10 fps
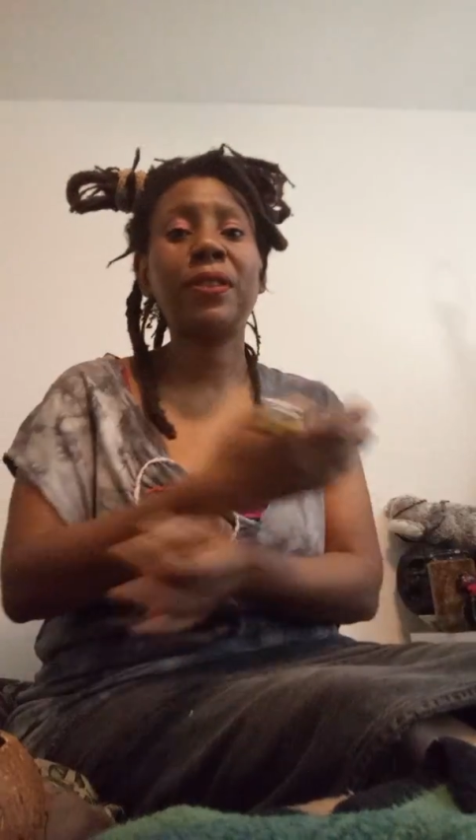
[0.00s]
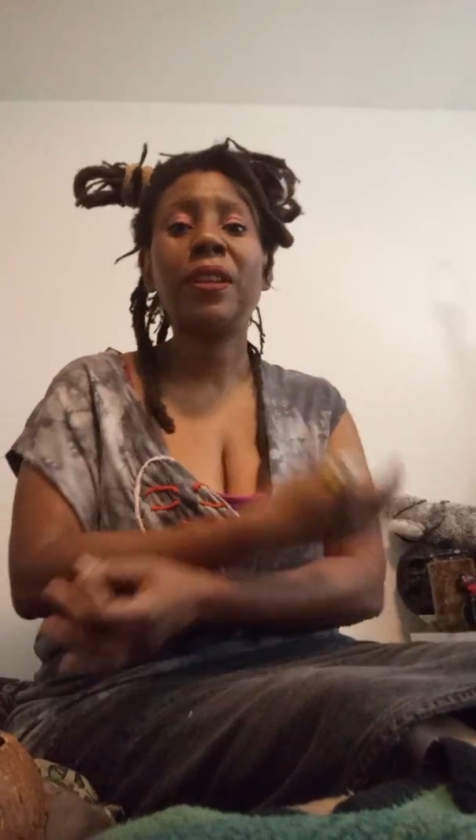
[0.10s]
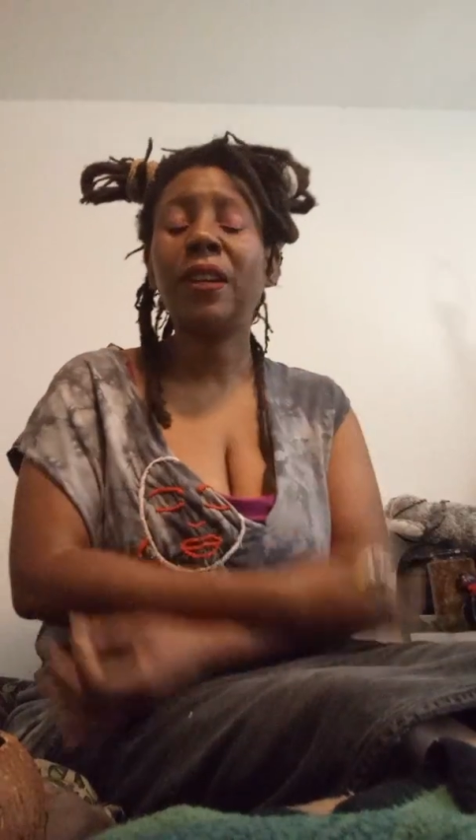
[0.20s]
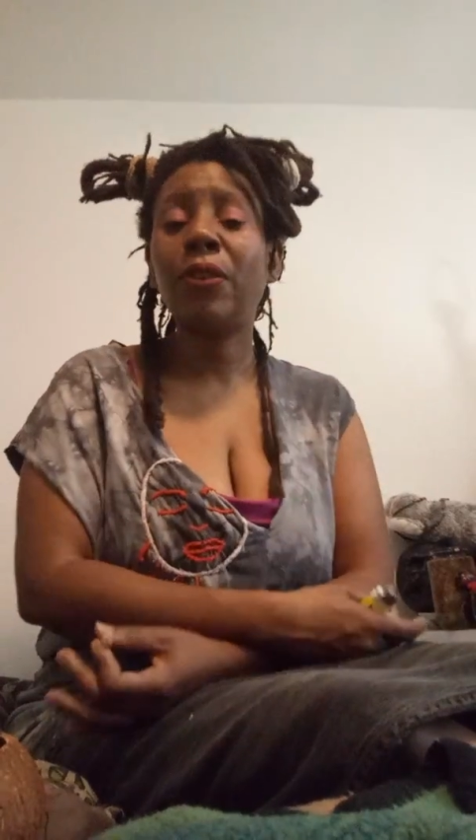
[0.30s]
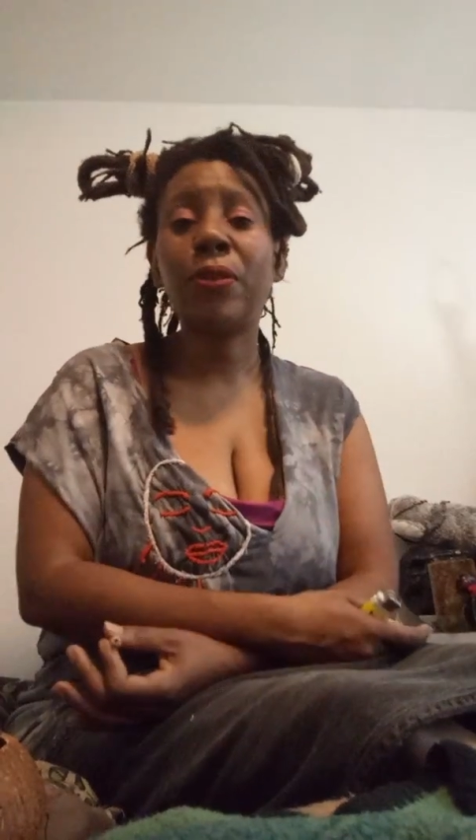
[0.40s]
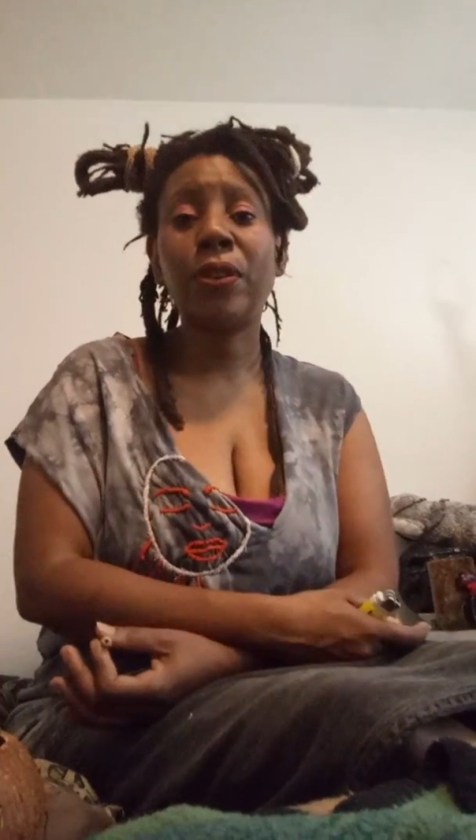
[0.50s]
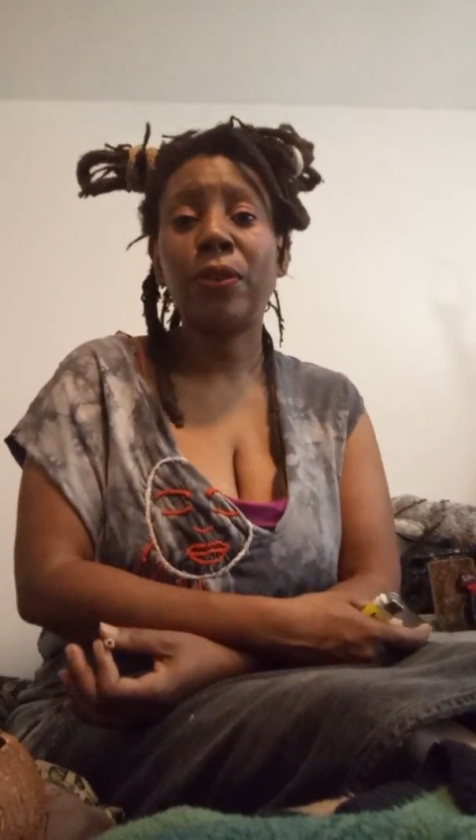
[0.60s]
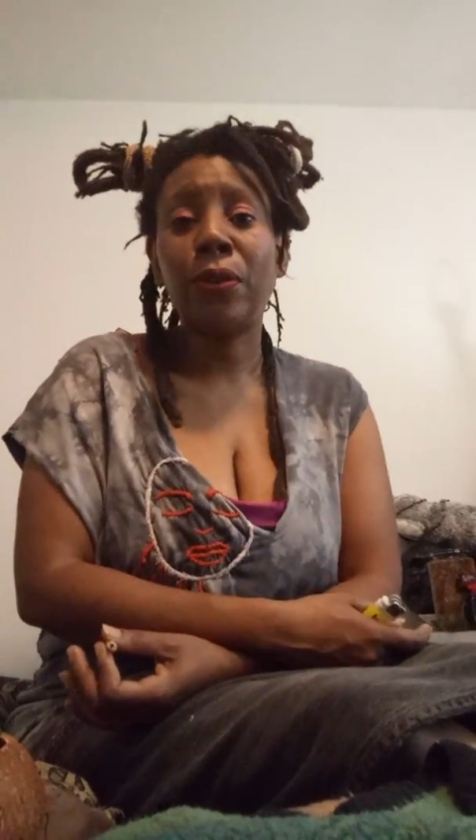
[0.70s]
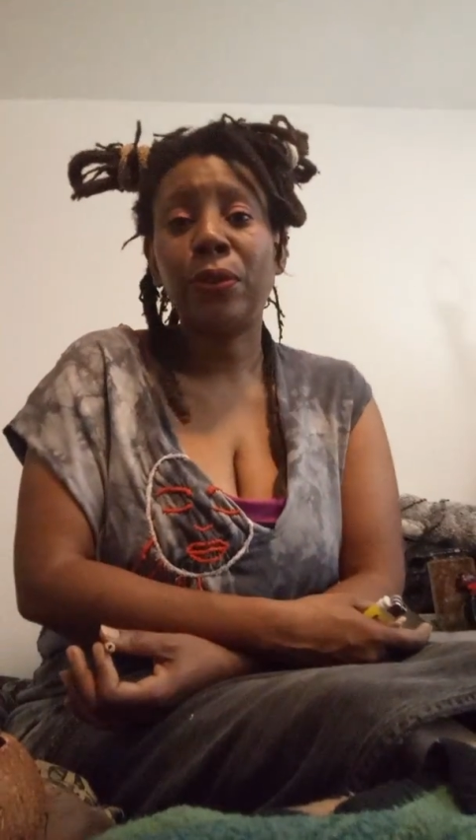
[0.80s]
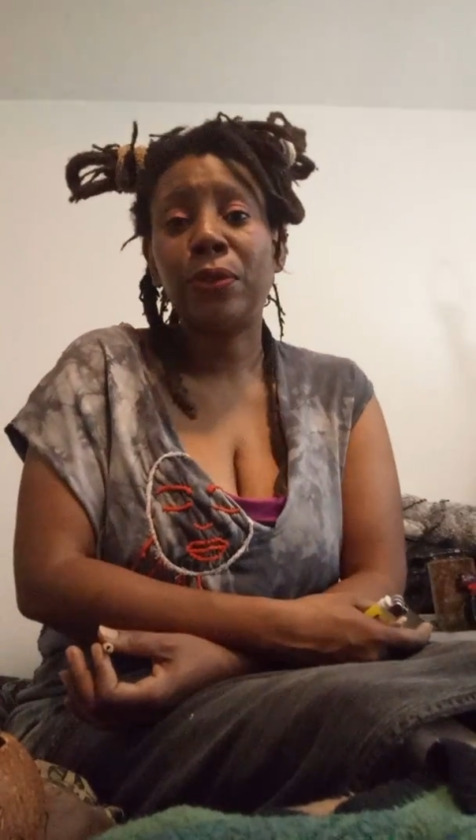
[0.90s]
or an
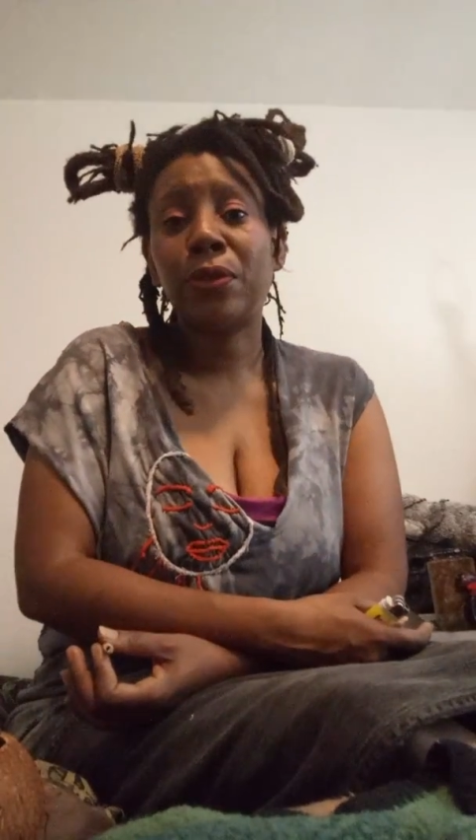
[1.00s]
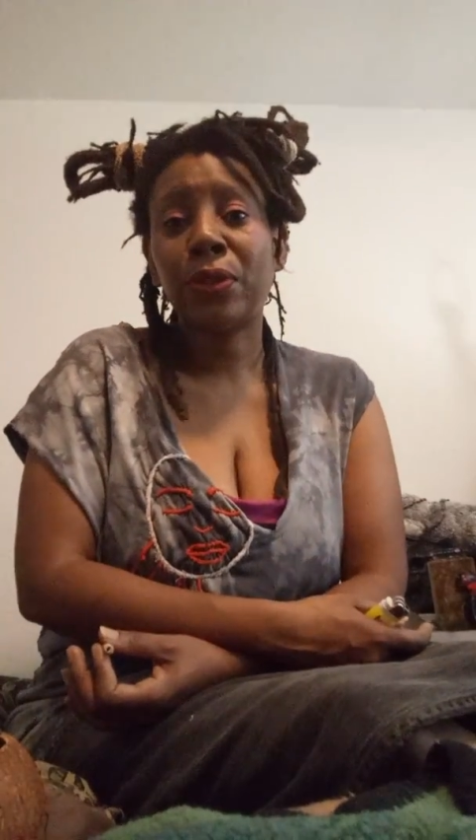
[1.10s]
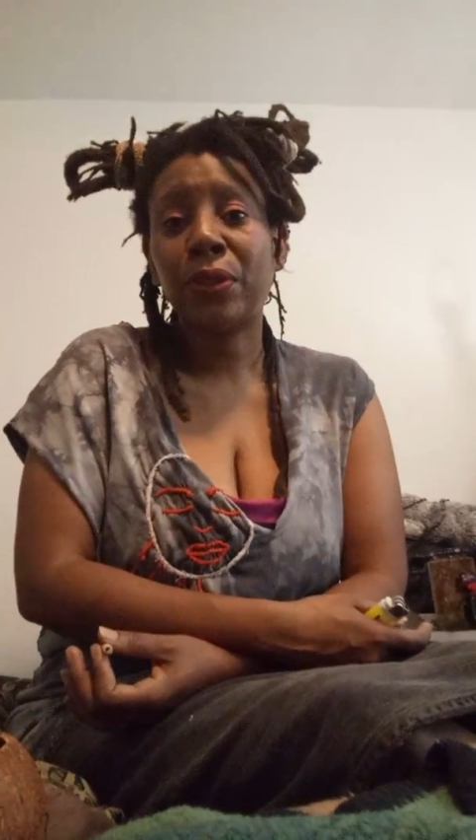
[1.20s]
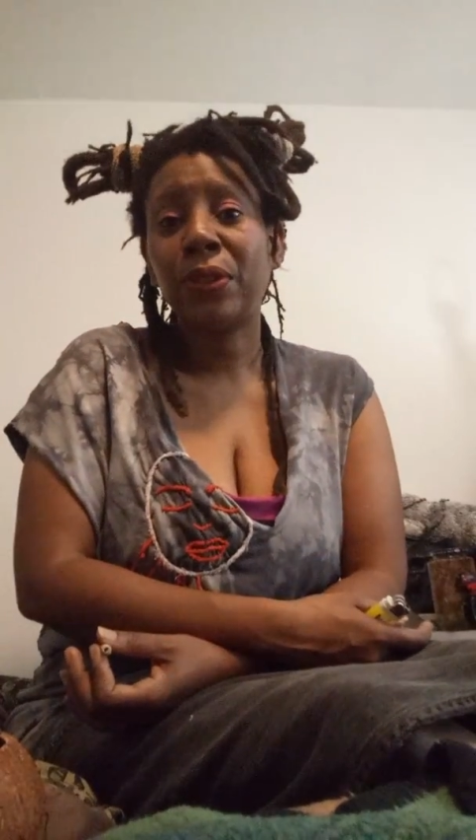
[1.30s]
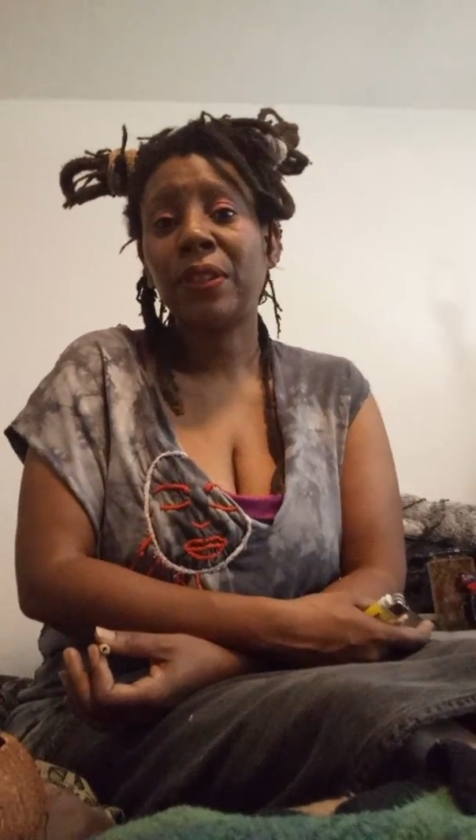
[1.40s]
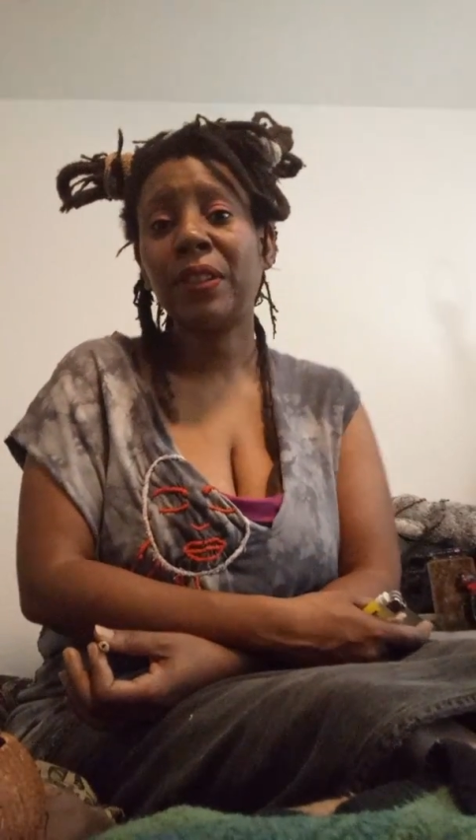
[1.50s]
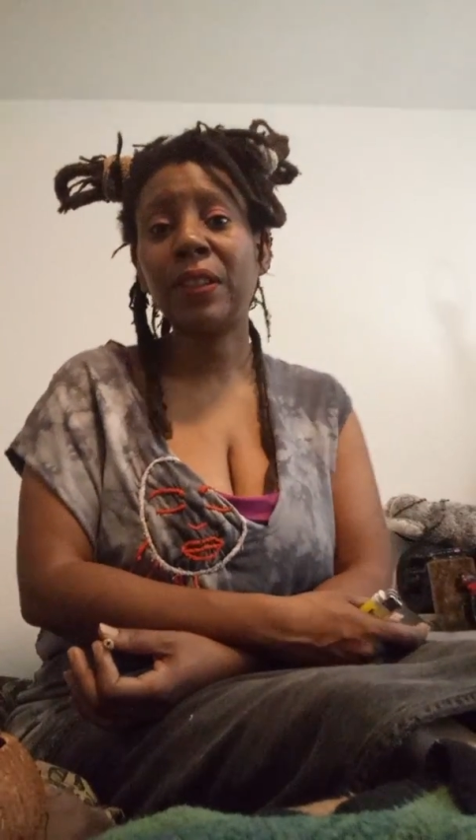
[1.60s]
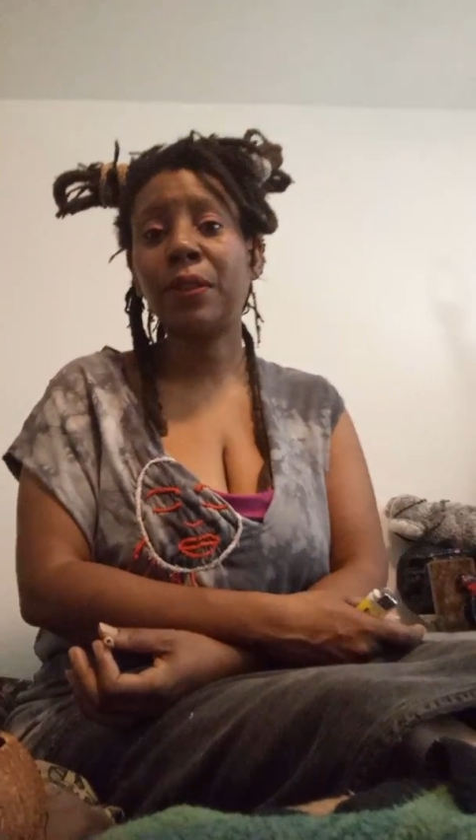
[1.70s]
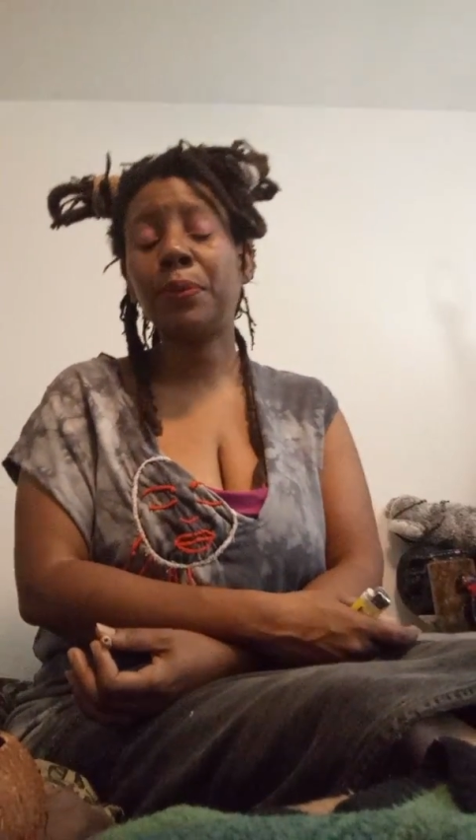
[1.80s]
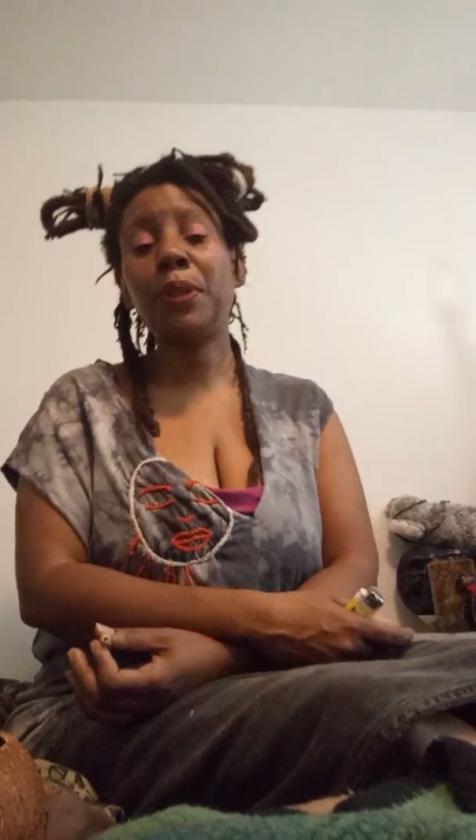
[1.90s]
old shirt that'll
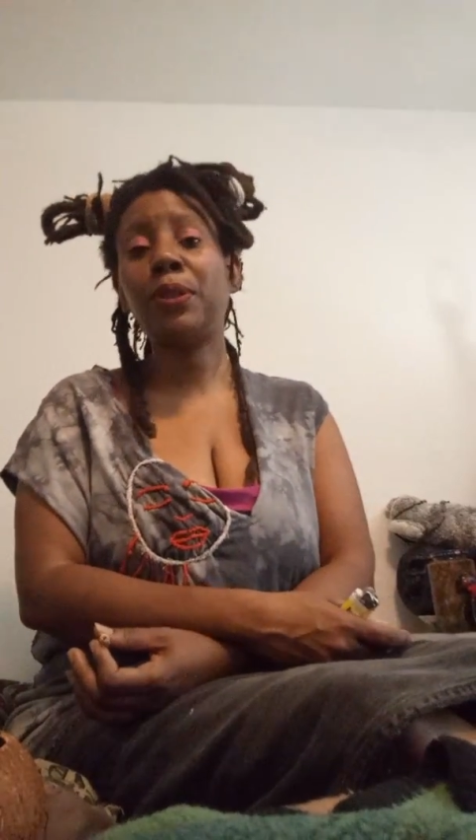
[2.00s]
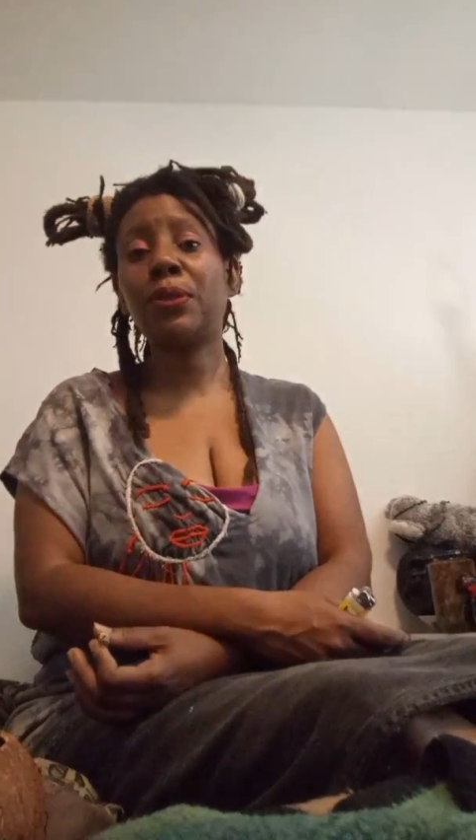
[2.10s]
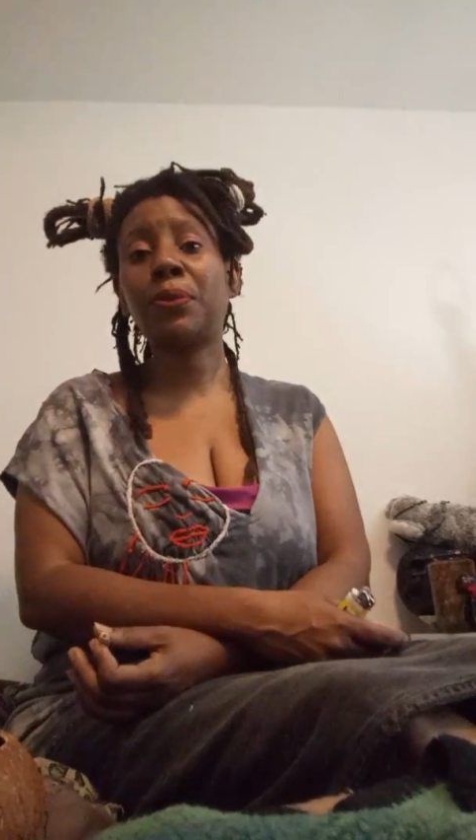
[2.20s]
be just thrown